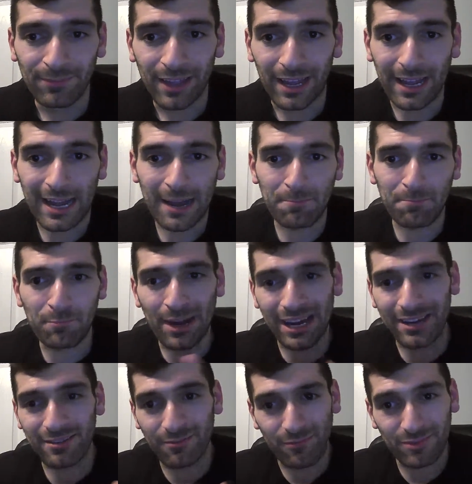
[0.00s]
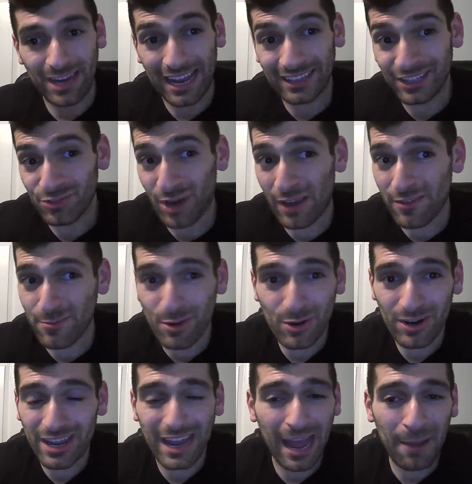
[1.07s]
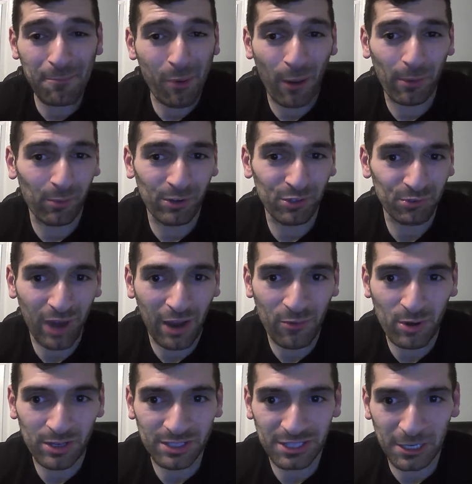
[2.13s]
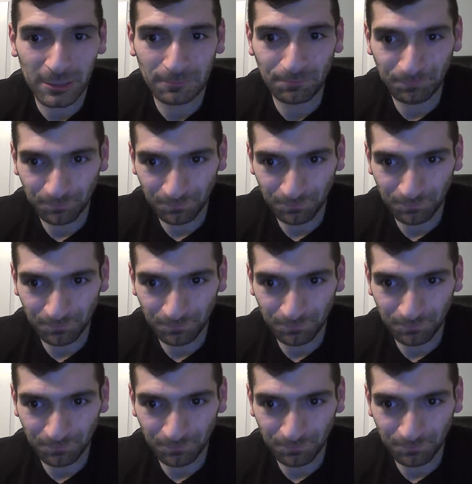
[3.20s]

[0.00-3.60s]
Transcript: But daily drivability, I probably wouldn't drive one. So